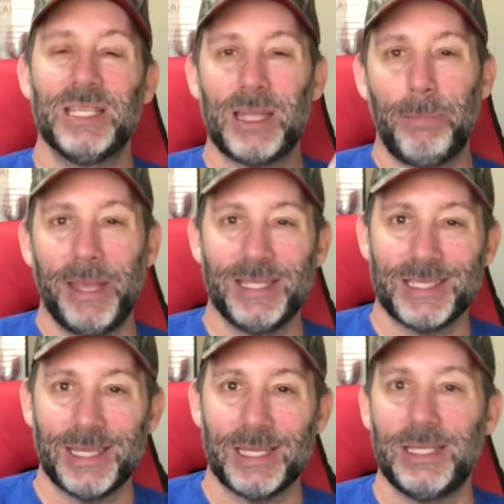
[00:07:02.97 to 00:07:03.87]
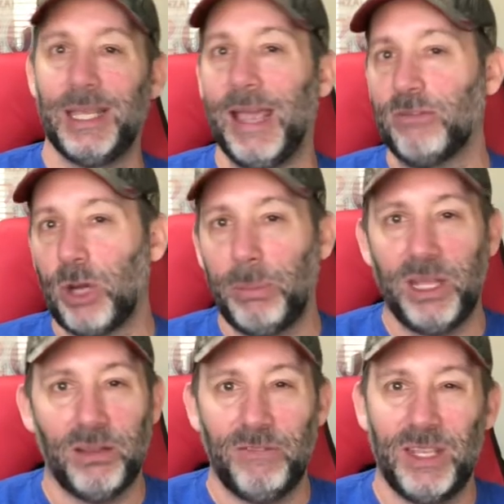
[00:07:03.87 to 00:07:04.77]
I paid 60 after I
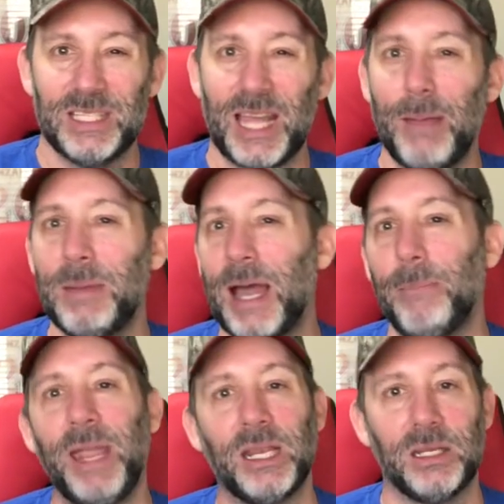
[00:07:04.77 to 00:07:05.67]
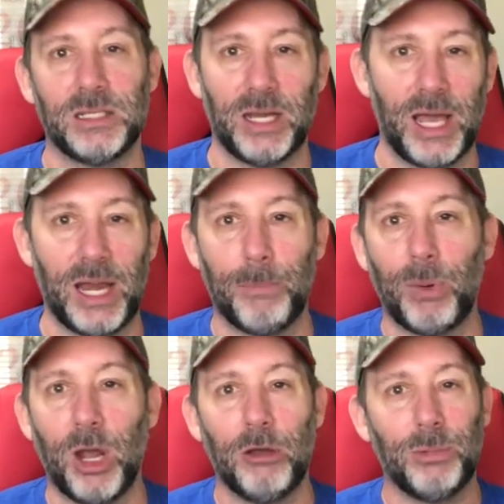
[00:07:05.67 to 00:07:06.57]
pay the fees, I'm not making a ton on it.
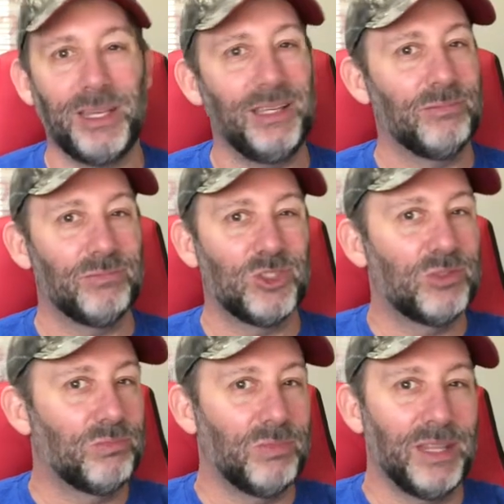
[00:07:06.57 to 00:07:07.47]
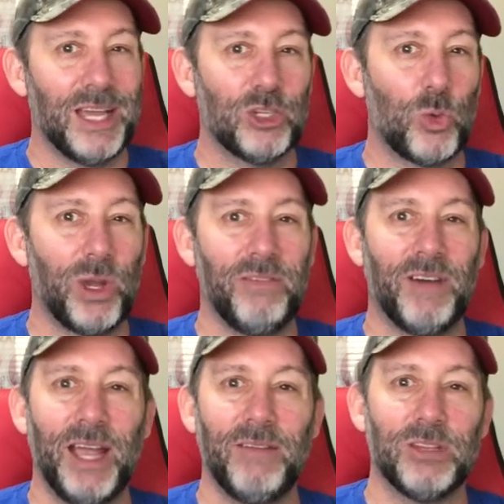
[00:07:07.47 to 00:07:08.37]
Probably in that
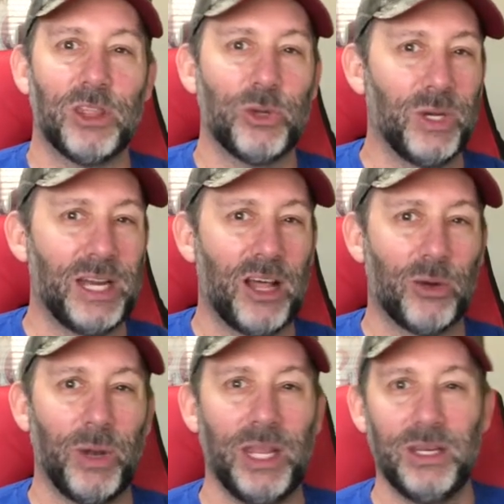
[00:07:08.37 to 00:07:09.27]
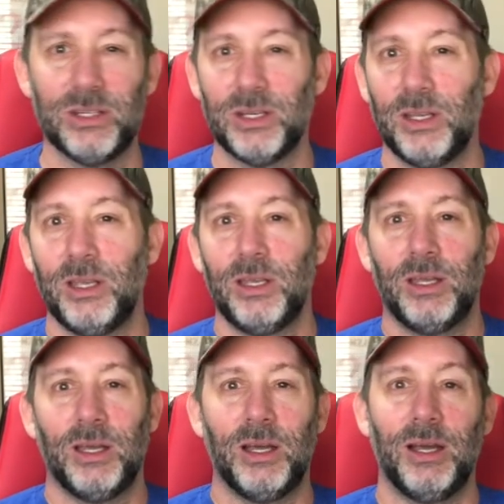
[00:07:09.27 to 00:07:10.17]
25 to $30 range,
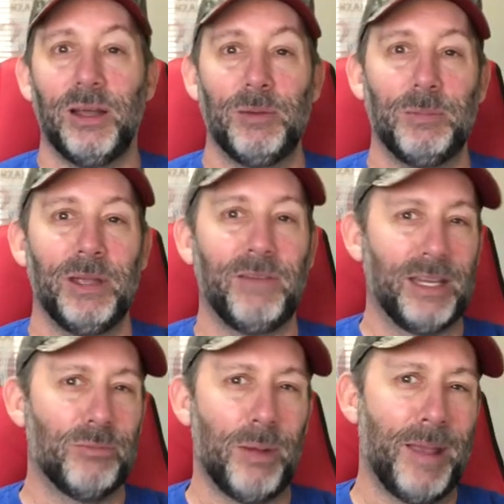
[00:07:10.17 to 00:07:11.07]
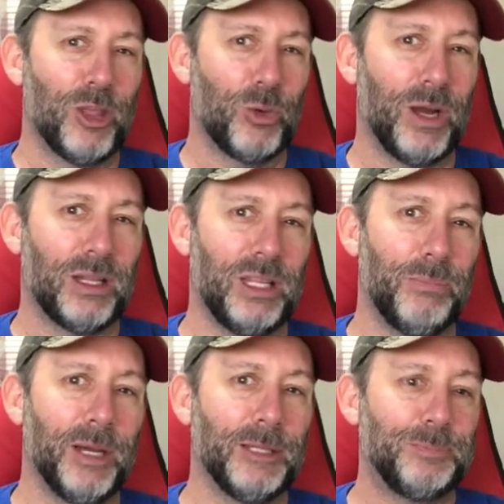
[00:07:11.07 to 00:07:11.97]
uh, if I did my math correctly,
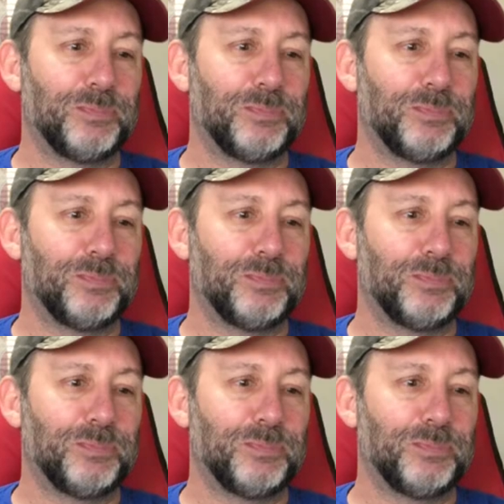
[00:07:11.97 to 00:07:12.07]
but